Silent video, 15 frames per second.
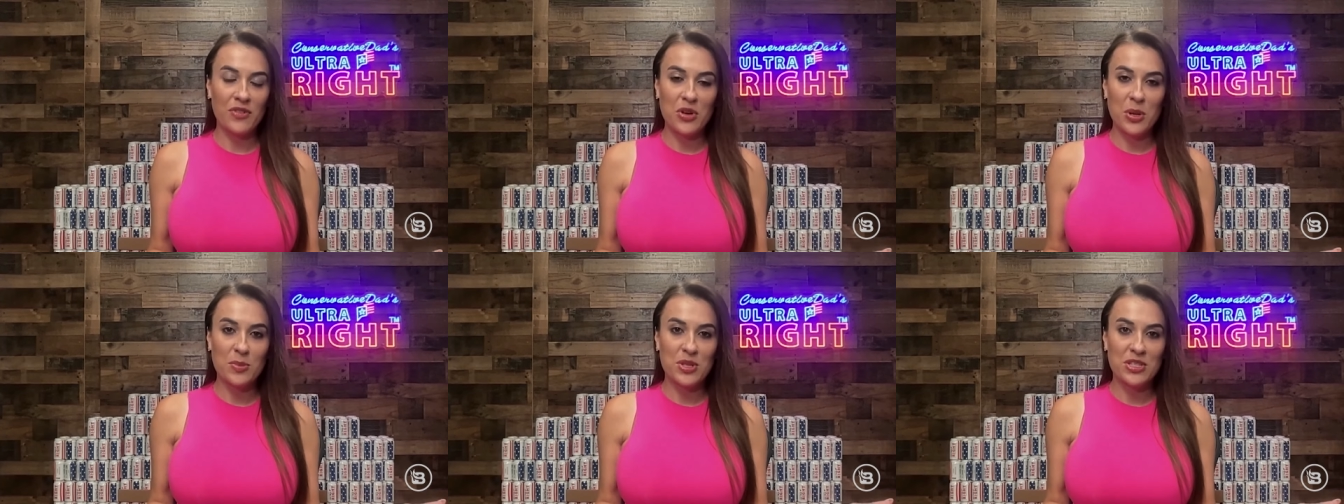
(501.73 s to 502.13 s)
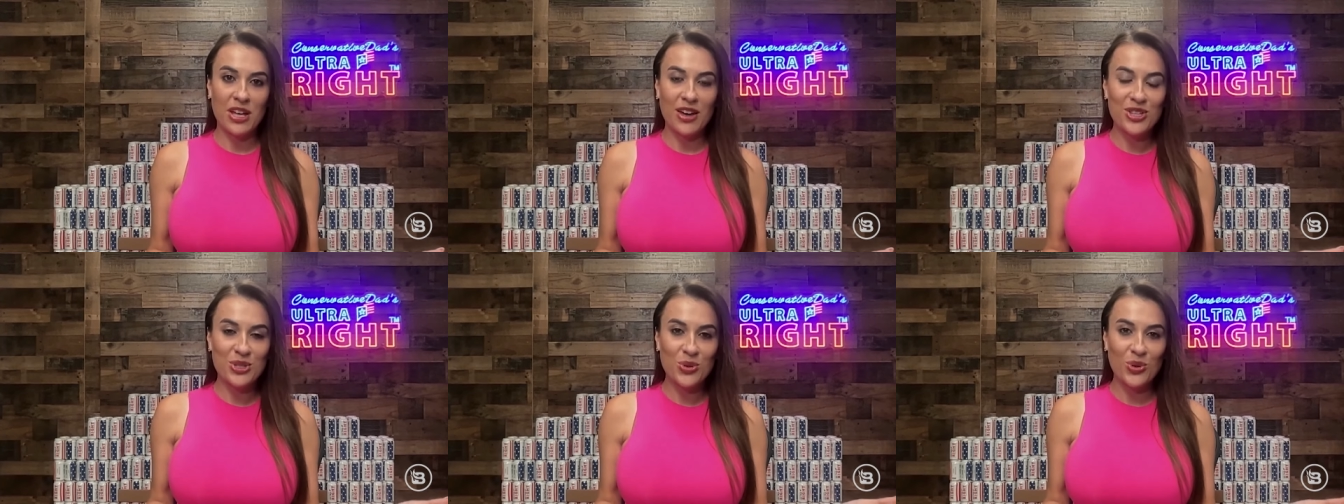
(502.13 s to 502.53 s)
I've known him
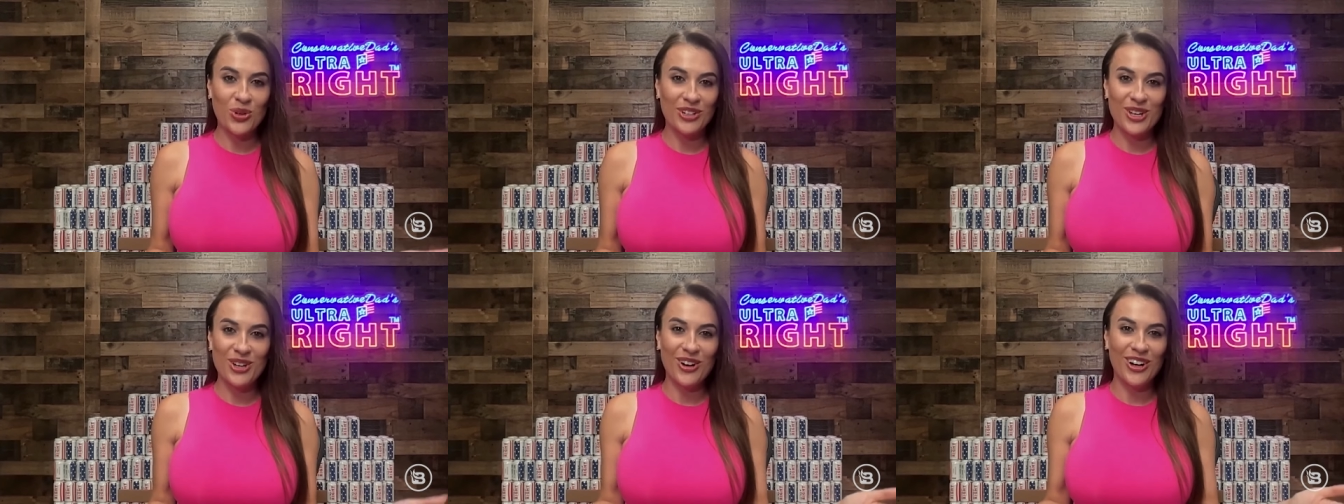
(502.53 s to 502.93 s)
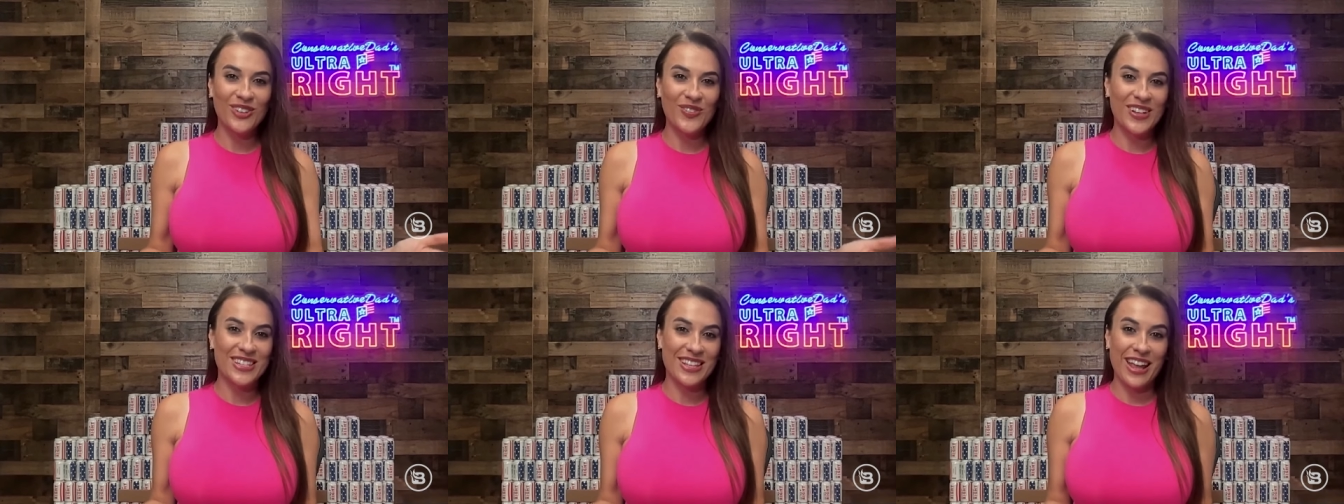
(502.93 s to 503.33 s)
since high school, and he
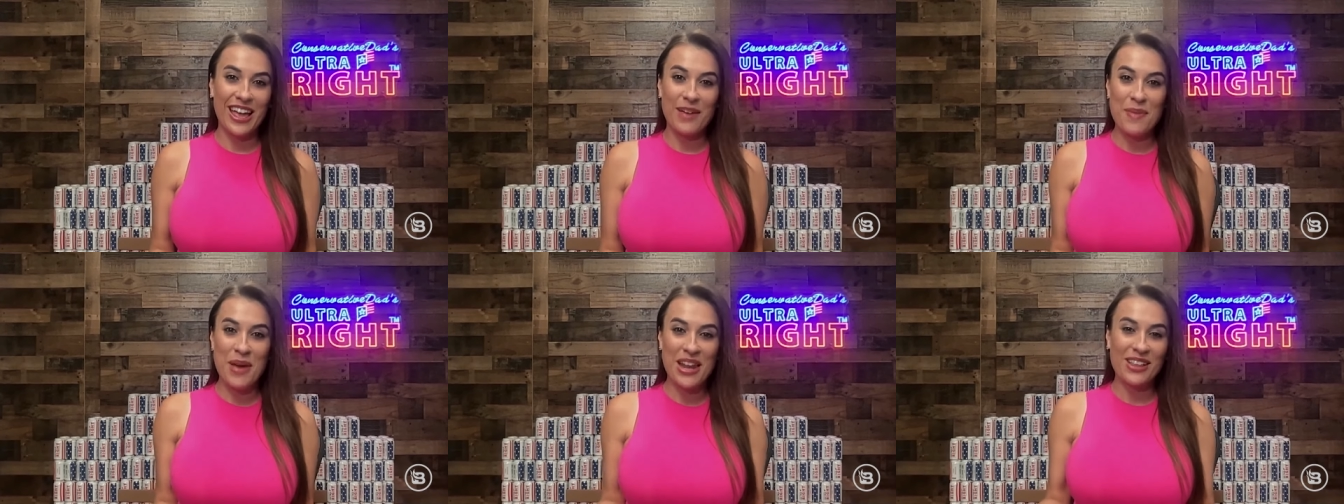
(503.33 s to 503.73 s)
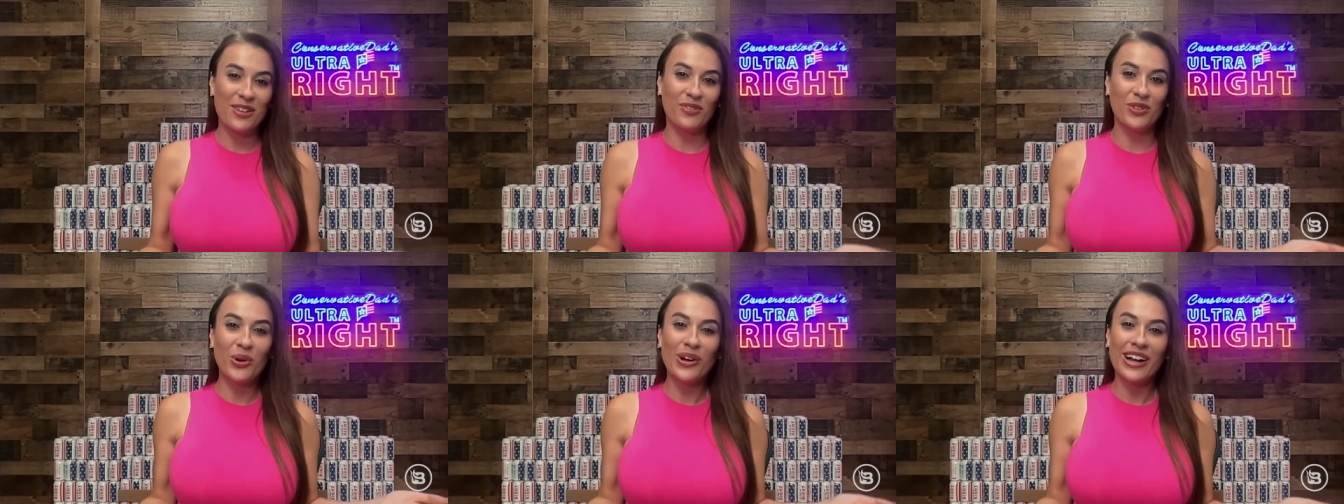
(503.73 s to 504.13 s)
called me and said, Hey, I'm
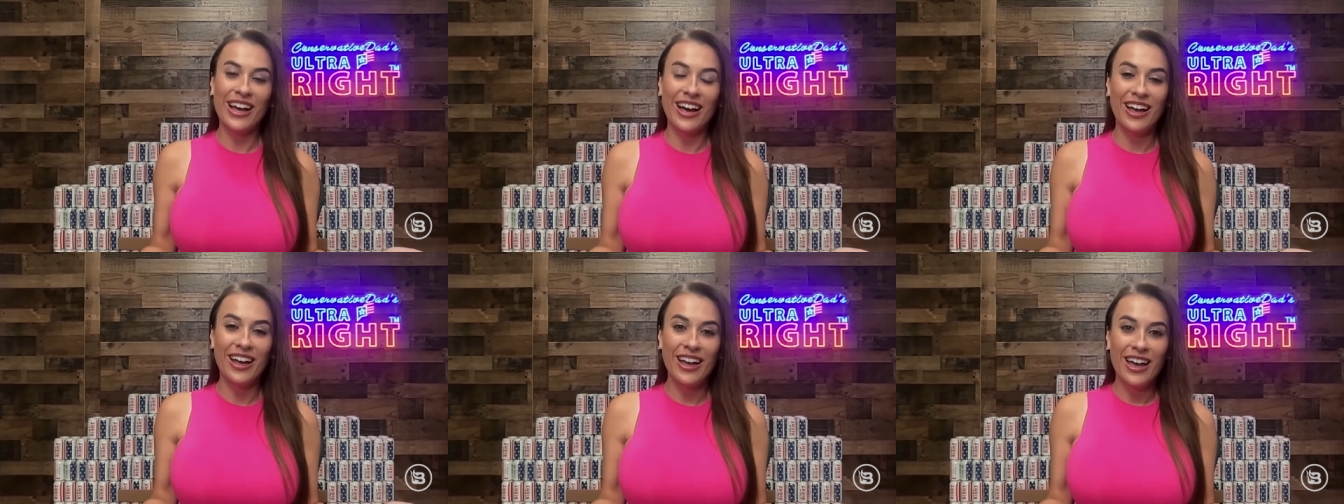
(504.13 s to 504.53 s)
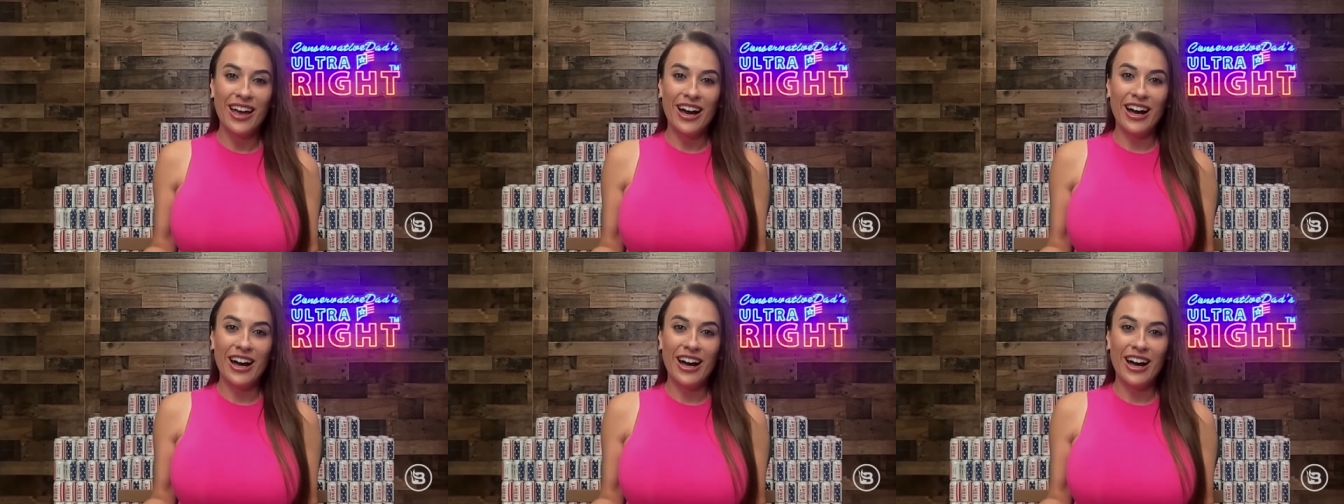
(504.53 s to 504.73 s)
heading to Florida.